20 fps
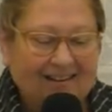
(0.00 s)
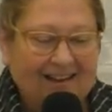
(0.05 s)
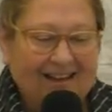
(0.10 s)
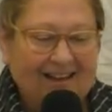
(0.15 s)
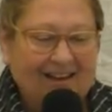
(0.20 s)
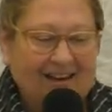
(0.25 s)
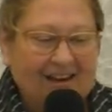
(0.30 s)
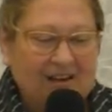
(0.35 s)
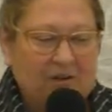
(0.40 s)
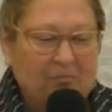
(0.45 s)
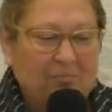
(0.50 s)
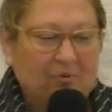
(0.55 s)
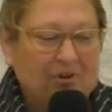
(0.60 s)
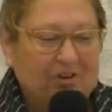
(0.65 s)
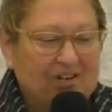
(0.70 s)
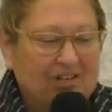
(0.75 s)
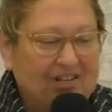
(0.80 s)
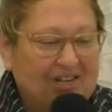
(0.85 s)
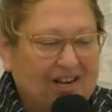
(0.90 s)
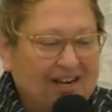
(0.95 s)
And I
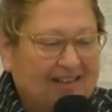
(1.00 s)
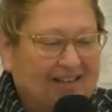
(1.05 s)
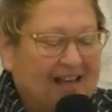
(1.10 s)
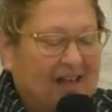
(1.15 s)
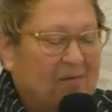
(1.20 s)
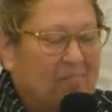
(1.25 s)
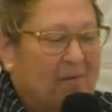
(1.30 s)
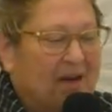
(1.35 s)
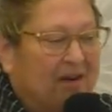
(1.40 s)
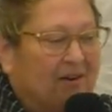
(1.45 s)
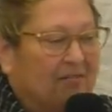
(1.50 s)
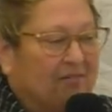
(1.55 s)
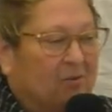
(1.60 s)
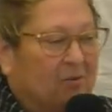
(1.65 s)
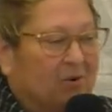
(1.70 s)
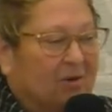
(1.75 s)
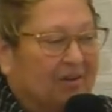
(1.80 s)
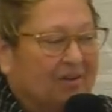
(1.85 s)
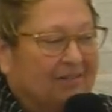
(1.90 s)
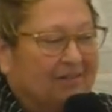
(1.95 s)
appreciate that
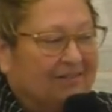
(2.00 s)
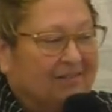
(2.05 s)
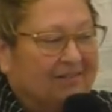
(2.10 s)
metaphor.